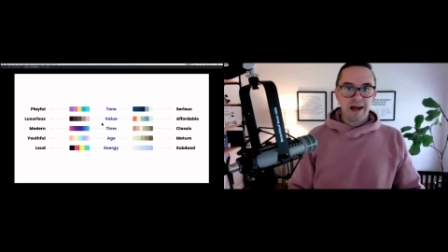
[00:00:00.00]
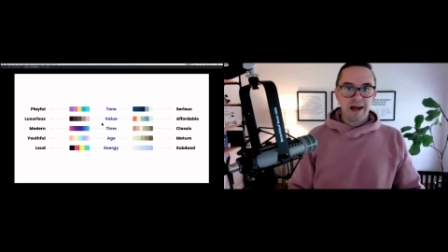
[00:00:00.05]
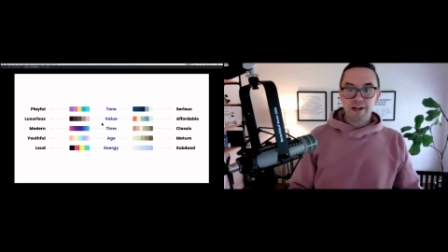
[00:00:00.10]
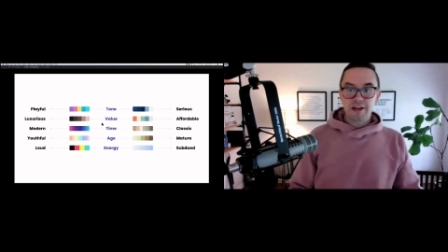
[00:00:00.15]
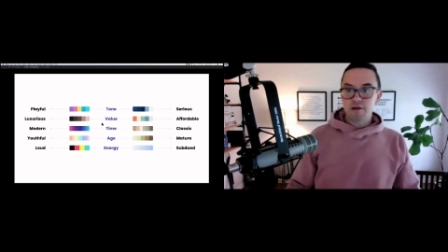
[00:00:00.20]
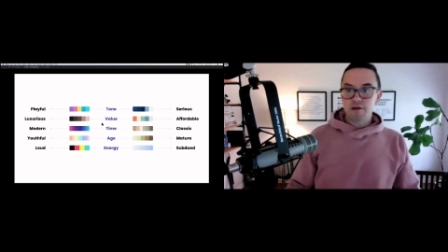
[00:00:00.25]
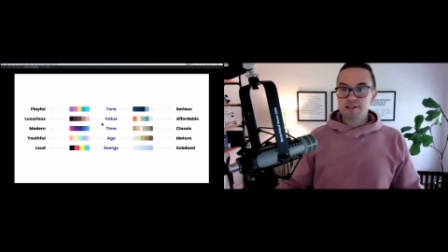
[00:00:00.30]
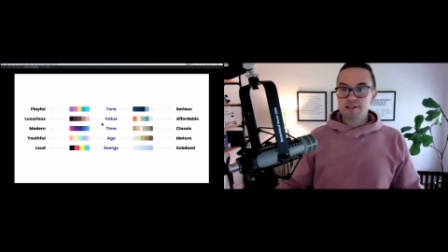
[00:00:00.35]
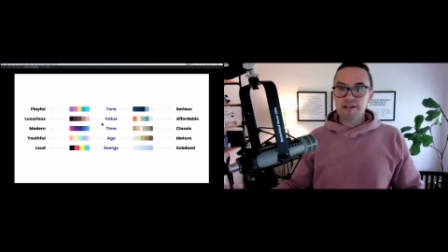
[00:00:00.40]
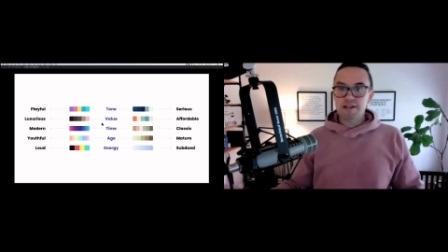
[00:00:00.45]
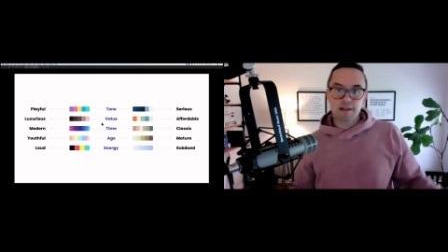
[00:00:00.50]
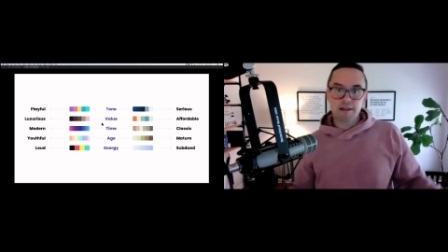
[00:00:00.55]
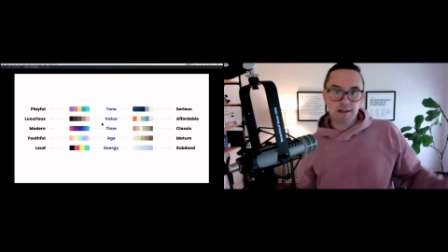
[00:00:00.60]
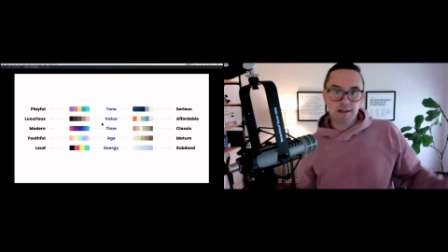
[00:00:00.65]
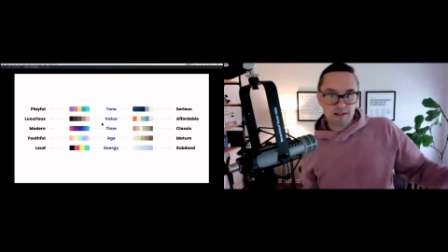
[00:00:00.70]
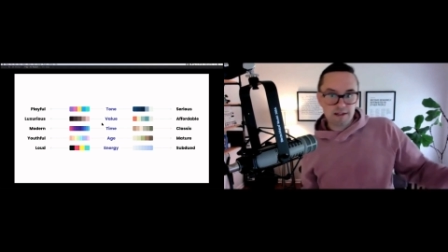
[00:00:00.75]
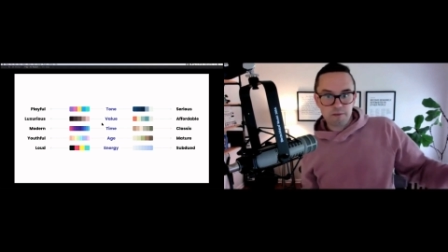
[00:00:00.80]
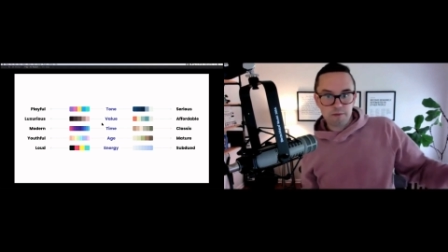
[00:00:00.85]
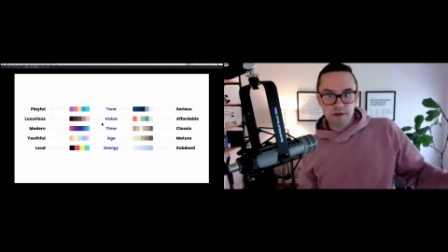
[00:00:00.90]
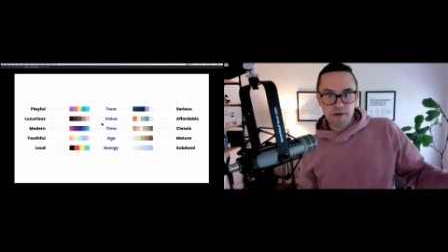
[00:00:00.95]
you could say
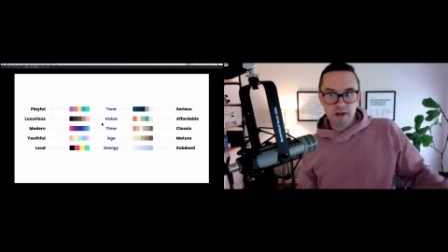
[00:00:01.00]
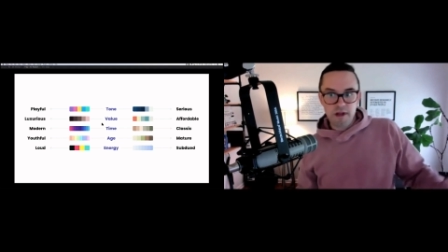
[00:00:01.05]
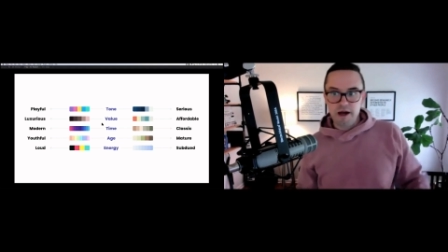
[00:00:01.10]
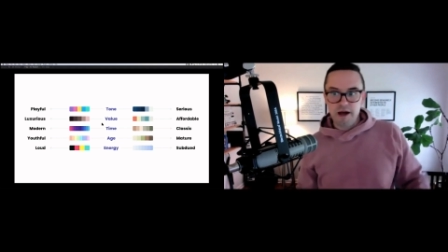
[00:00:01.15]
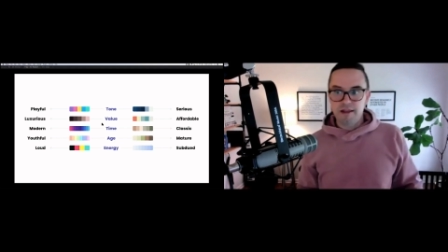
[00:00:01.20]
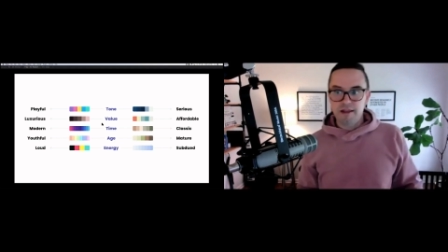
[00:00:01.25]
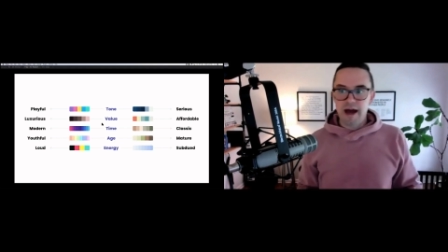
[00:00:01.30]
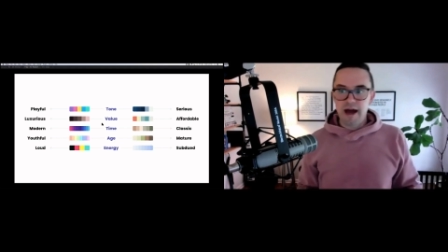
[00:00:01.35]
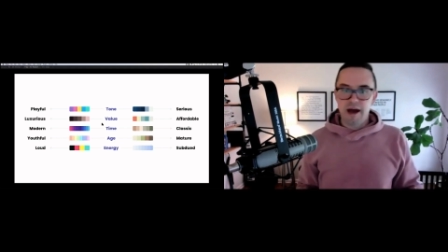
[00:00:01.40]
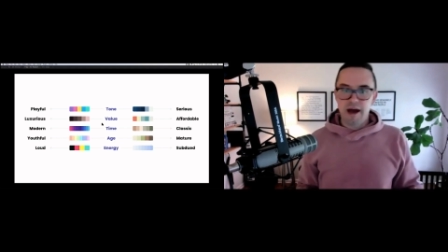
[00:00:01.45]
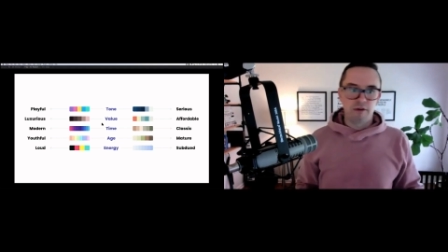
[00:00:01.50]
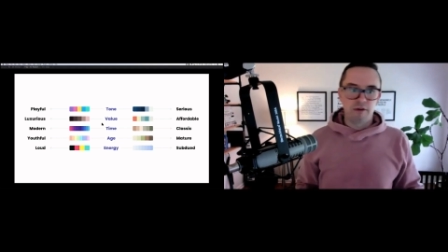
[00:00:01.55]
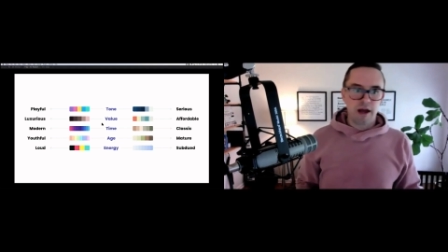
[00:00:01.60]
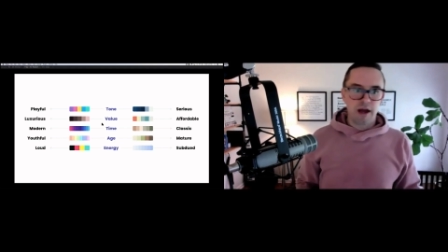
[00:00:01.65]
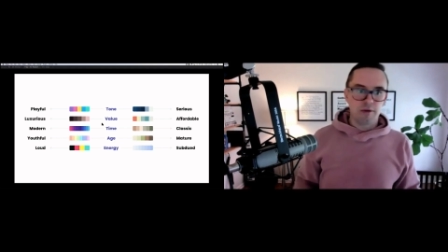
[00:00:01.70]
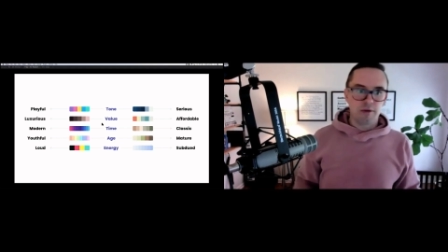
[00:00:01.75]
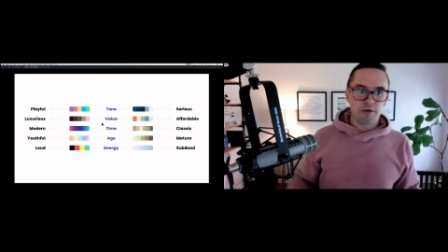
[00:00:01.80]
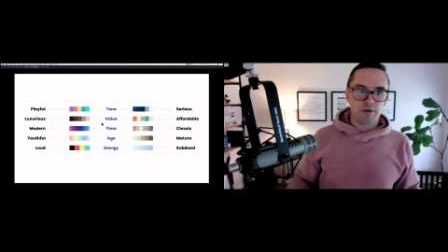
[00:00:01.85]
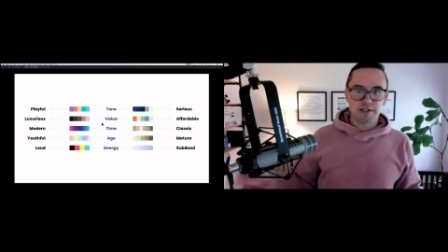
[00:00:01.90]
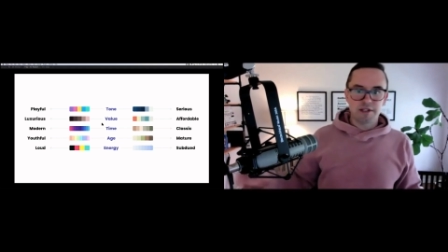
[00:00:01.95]
this, but not that, right?